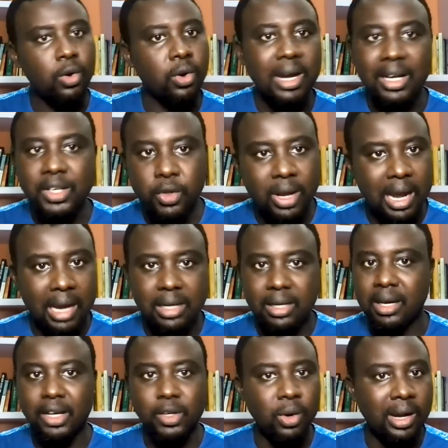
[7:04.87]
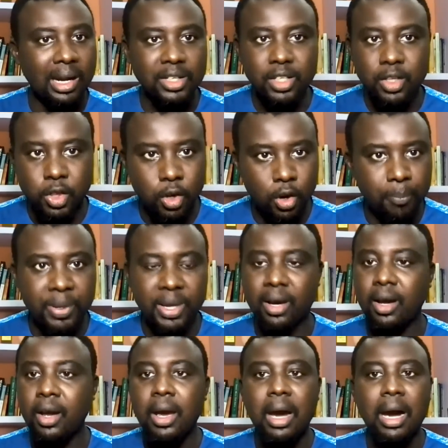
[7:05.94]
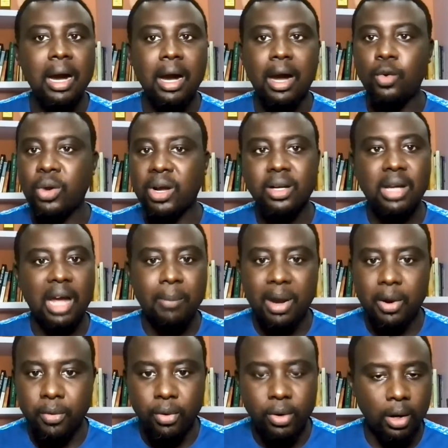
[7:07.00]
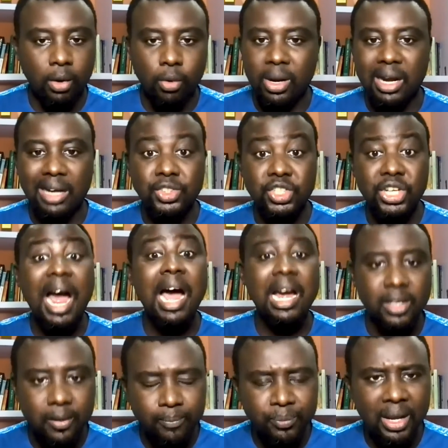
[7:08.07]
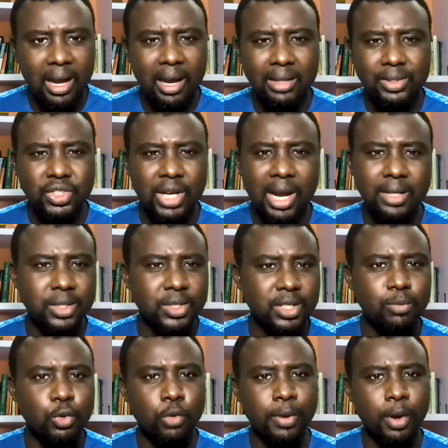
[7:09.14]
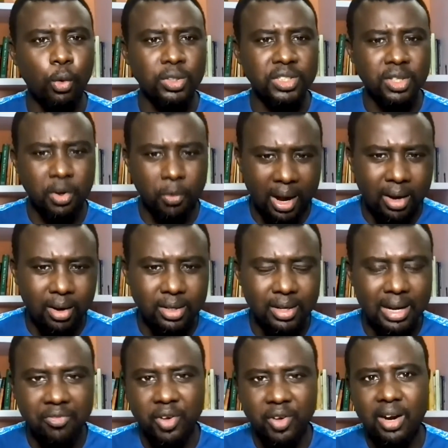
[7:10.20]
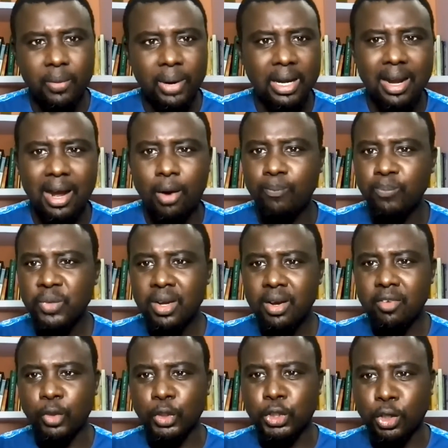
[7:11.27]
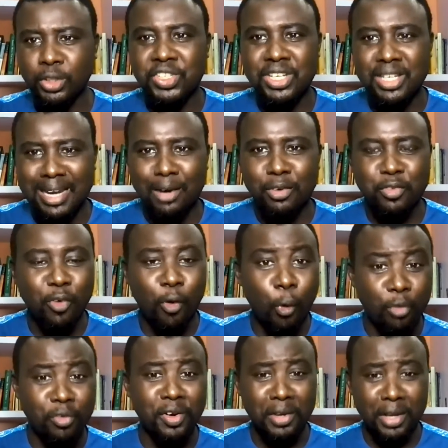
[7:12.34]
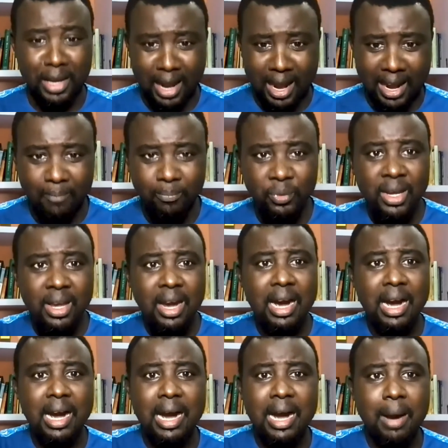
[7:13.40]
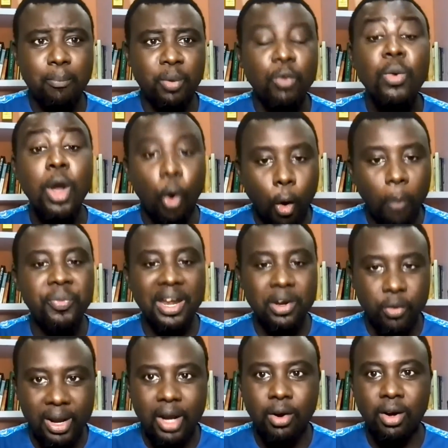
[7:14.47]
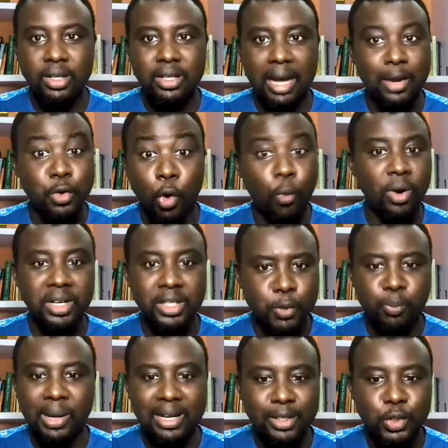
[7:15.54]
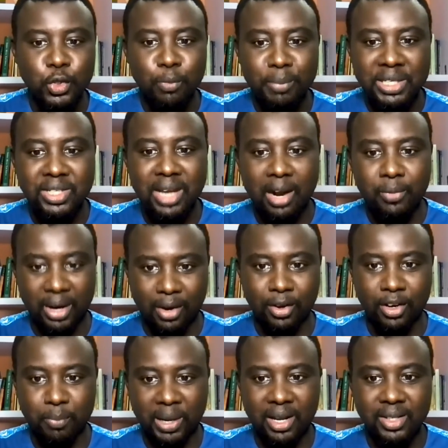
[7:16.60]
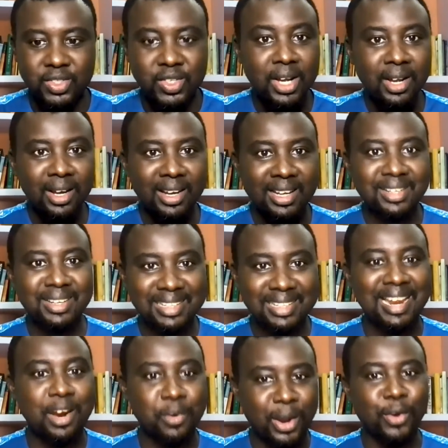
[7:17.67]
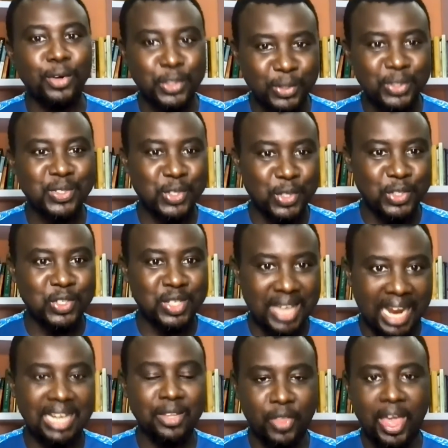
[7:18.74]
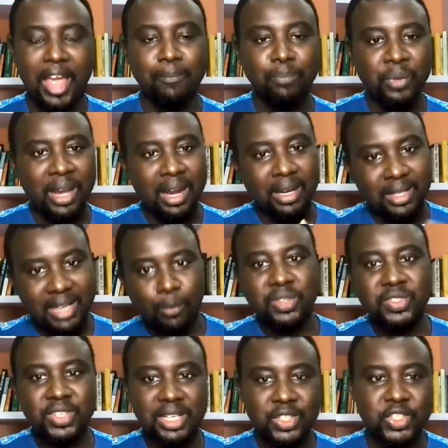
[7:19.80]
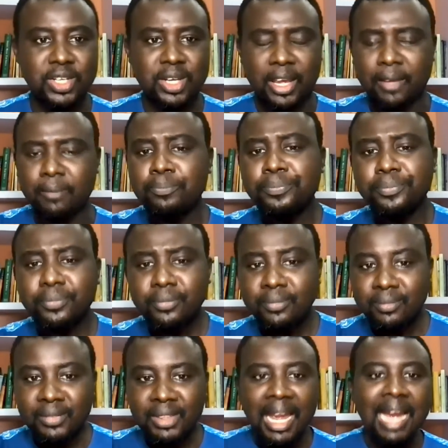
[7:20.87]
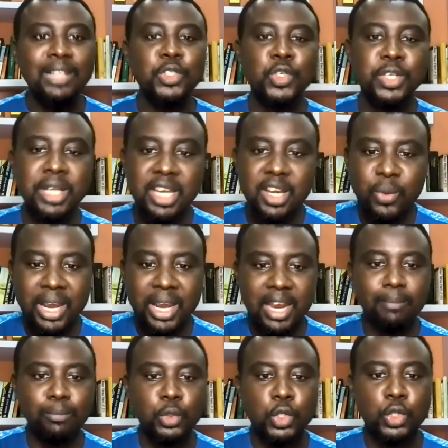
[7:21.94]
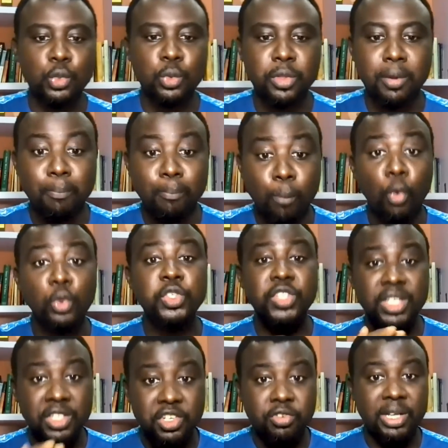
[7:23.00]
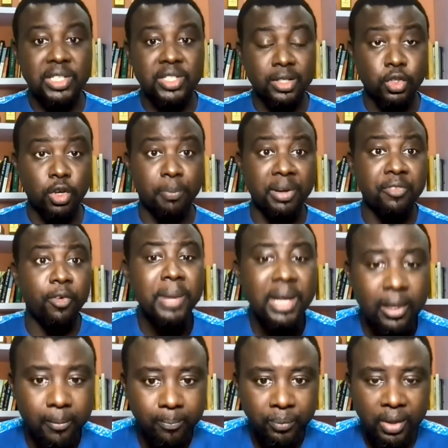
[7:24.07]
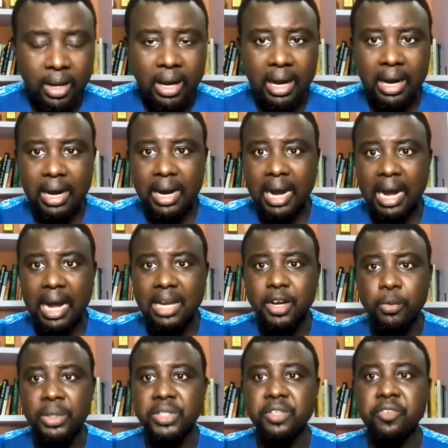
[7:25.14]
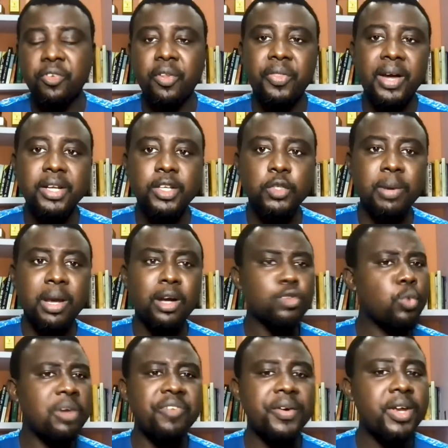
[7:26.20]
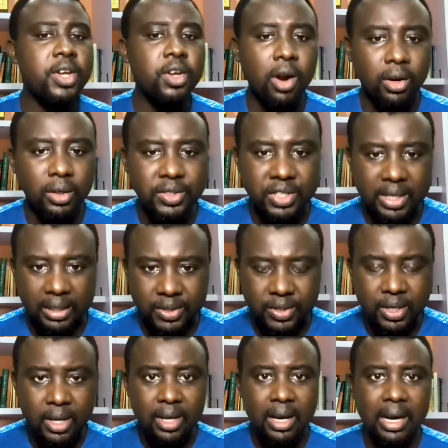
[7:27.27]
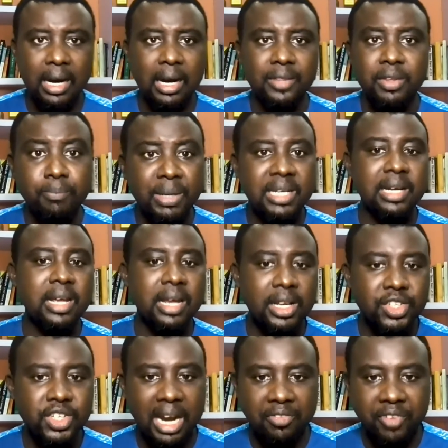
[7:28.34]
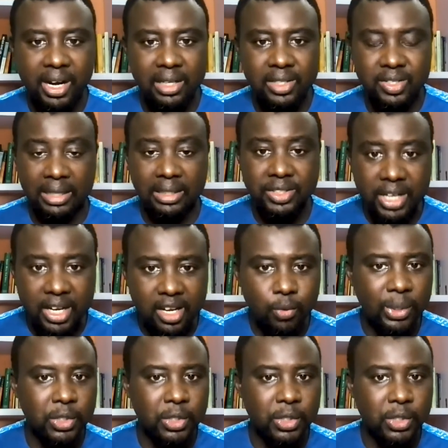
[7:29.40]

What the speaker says: Look at Uganda, look at Ethiopia, look at Cameroon, look at Chad. Chad seems to be holding the record in Africa right now for shutting down for over a year. But we hope that record, and no one is planning to meet that record, because let that record just die there. That was yesterday. And today we came to the most interesting topic for me. And the reason for that is because we're a very young continent. The median age in Africa is 19.